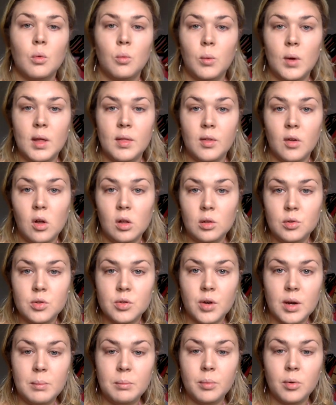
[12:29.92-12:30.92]
With all those
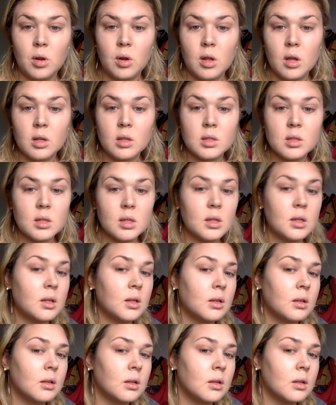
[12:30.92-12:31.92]
cream products,
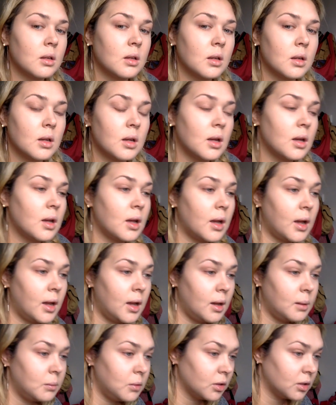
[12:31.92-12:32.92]

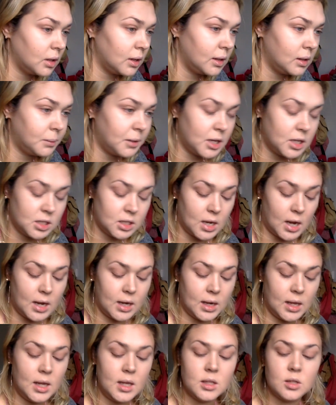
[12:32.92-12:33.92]
I'm looking a little bit
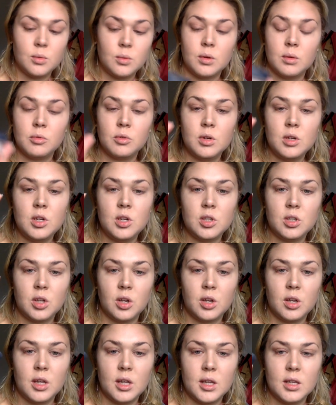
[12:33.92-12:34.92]
shiny, so what I'm going to use now
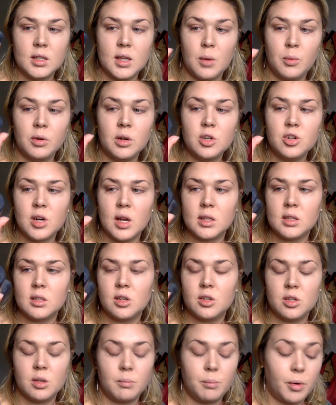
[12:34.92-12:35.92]
is, I want a
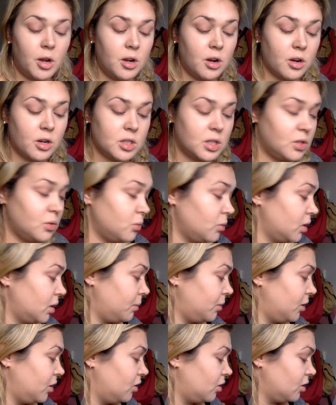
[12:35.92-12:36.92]
translucent powder because I don't want
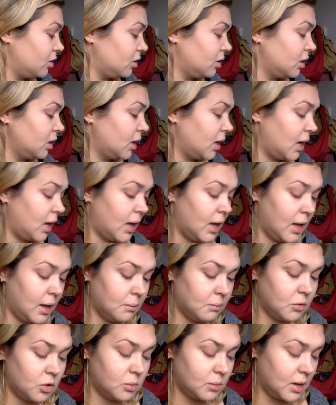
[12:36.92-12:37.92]
to put on,
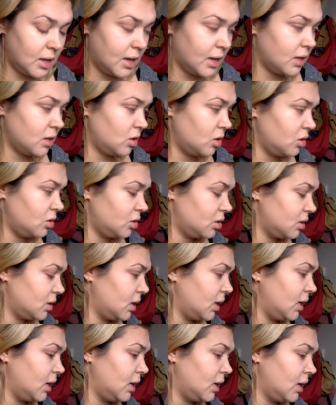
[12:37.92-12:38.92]
normally I use
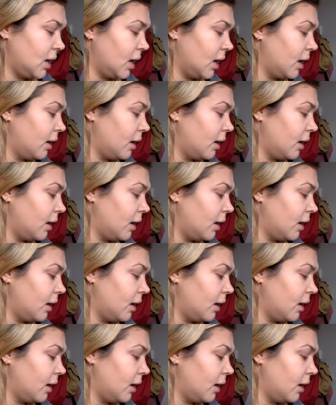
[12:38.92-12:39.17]
the